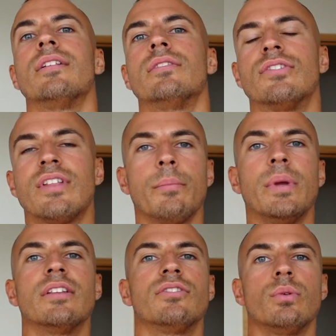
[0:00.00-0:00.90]
does that
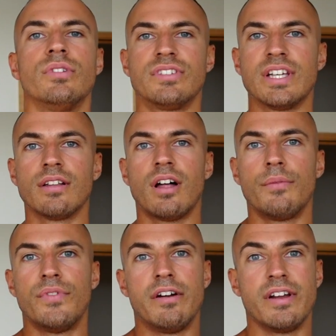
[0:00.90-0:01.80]
mean that doing single
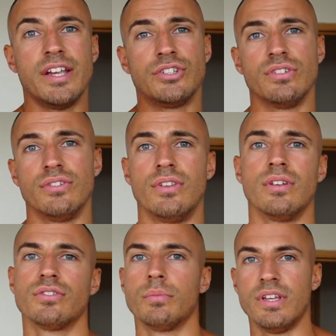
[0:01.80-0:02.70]
arm variations
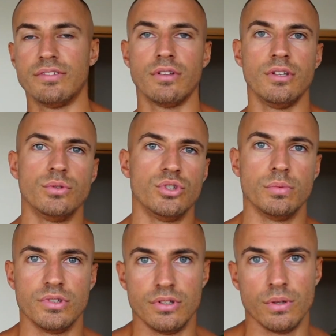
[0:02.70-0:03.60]
that some of these other
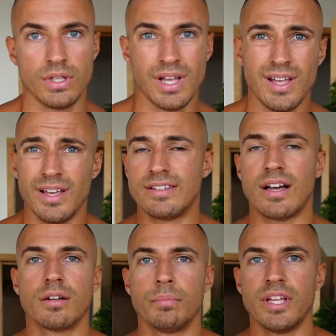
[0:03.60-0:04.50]
YouTubers are doing, is
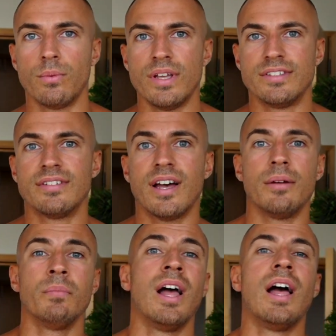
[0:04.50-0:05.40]
that a complete waste of time?